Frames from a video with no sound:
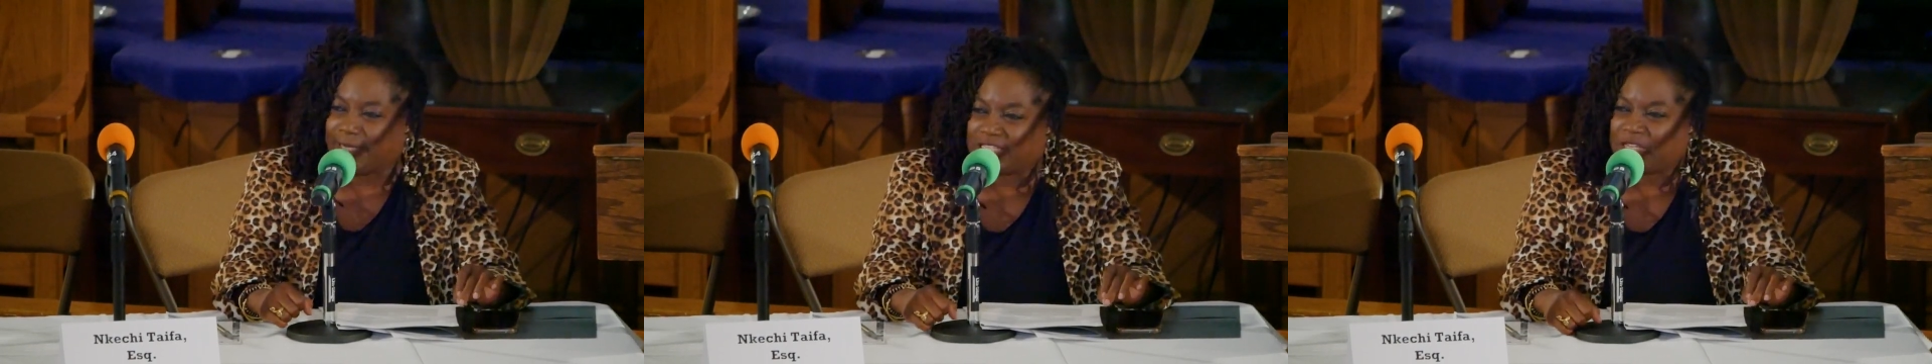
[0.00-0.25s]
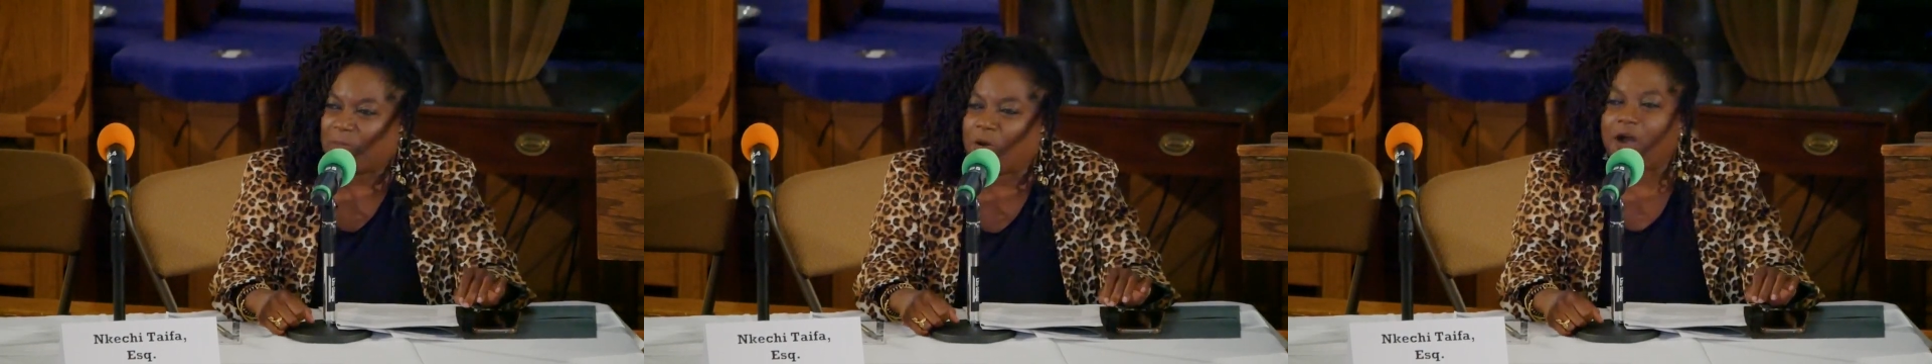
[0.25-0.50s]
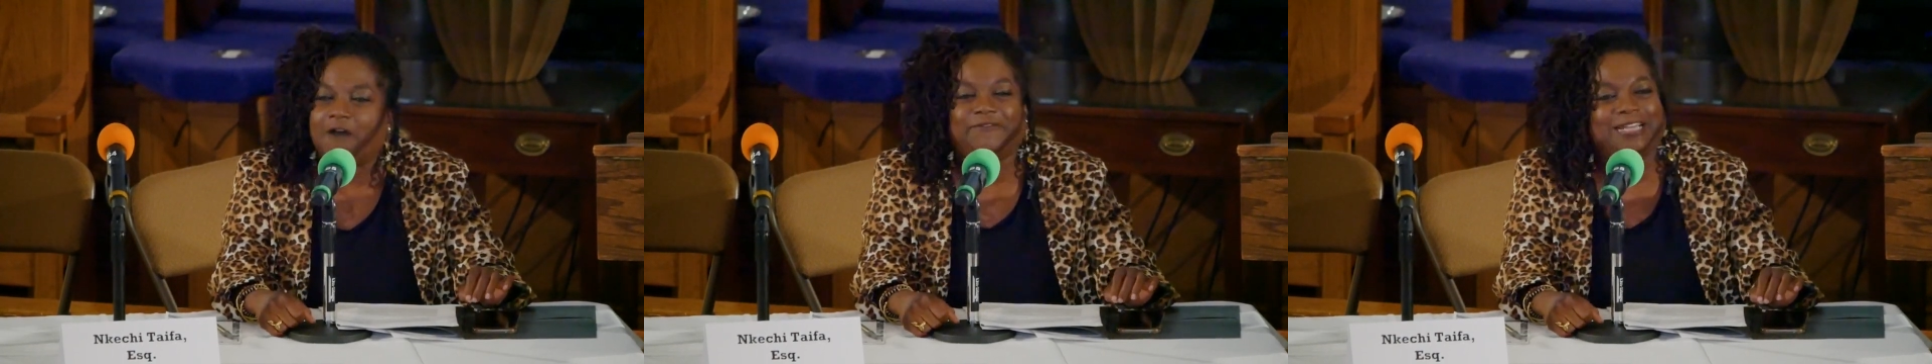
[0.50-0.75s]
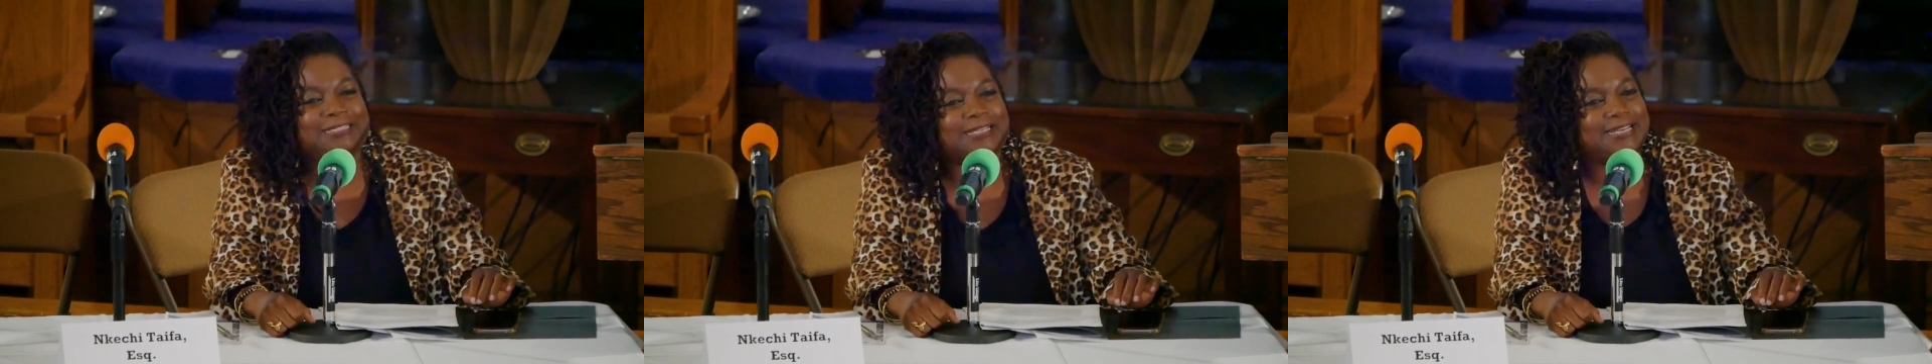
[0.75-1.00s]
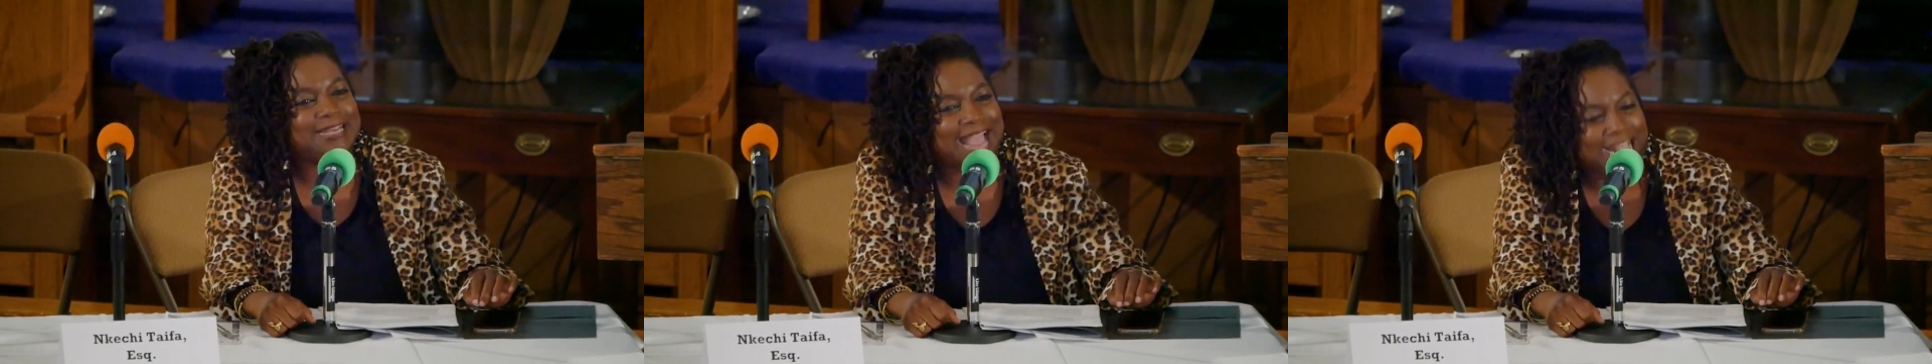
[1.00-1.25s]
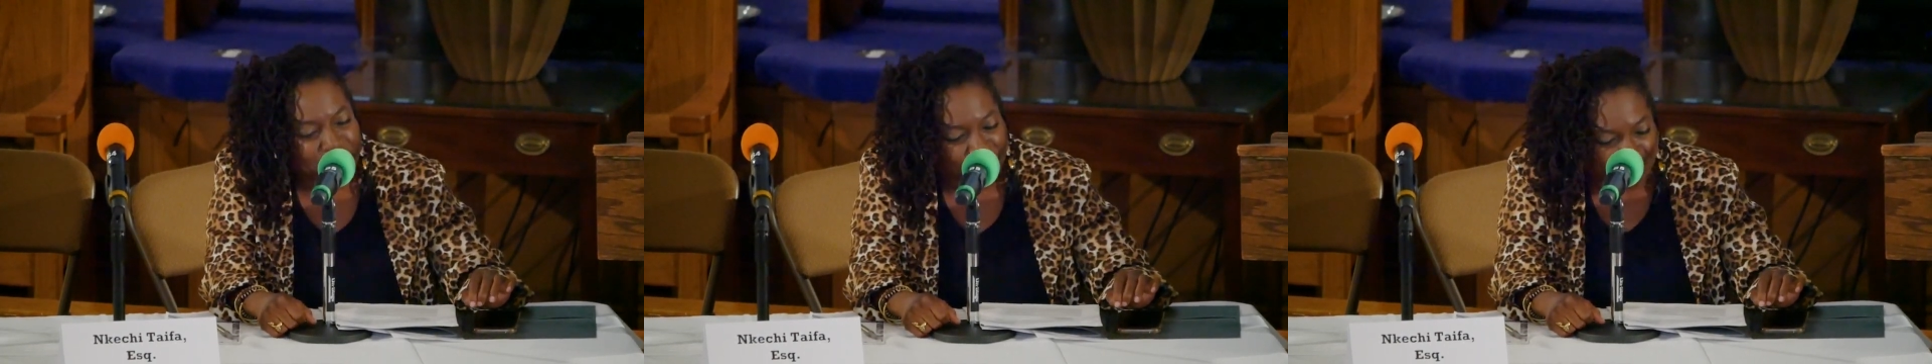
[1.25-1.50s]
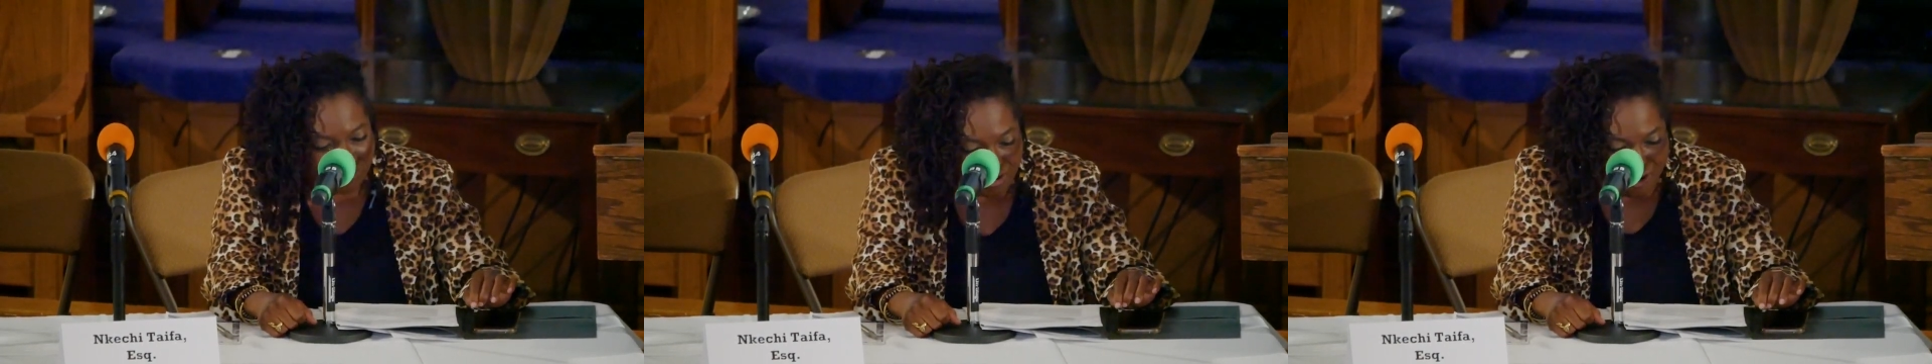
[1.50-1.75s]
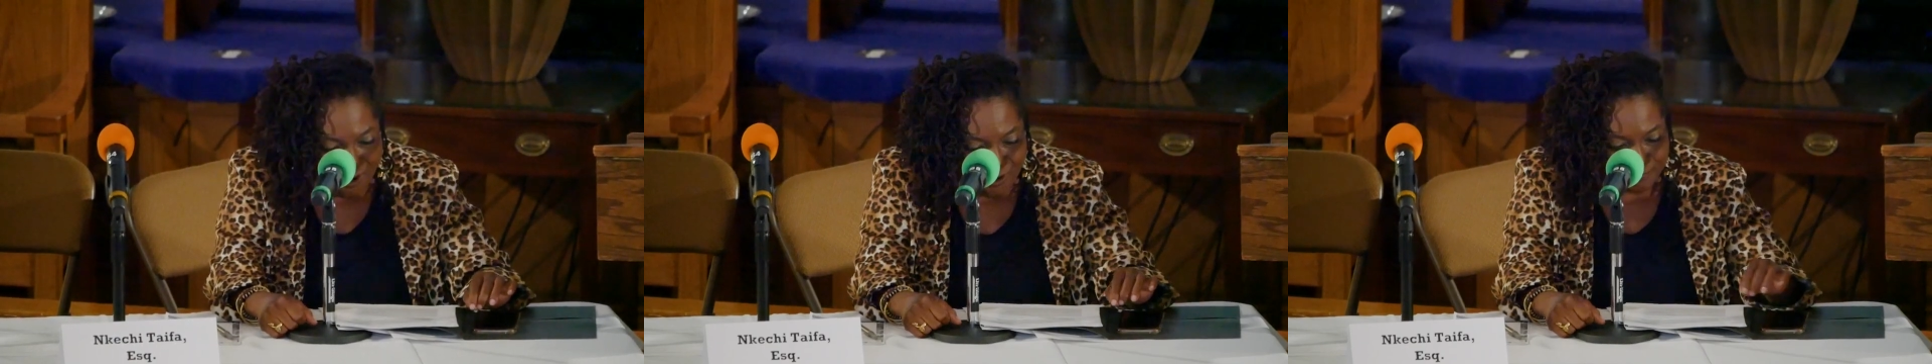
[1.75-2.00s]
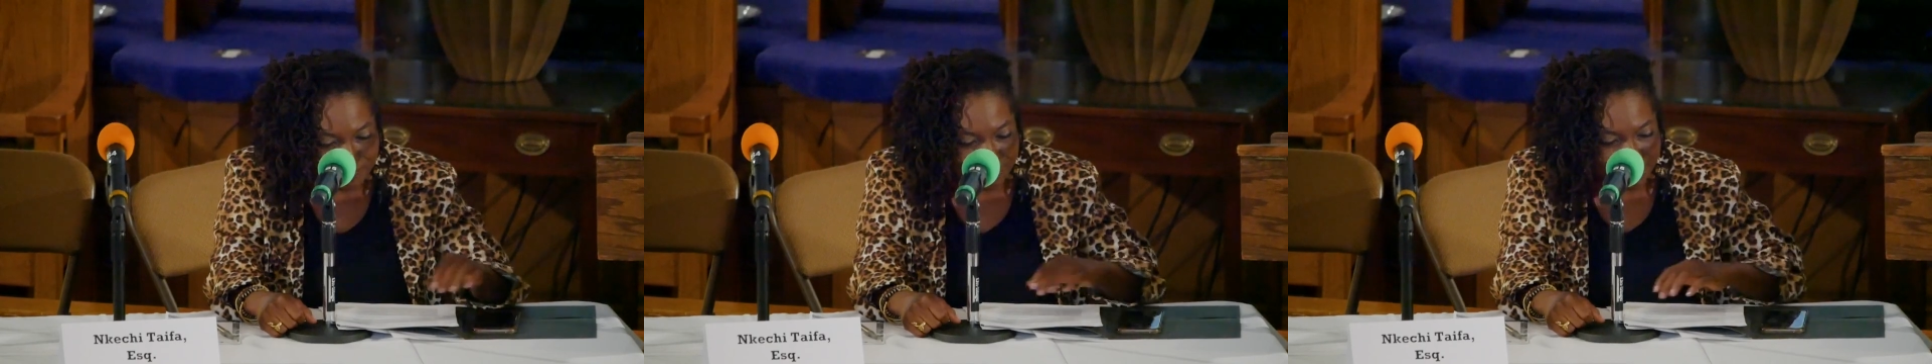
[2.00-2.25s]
principle of international law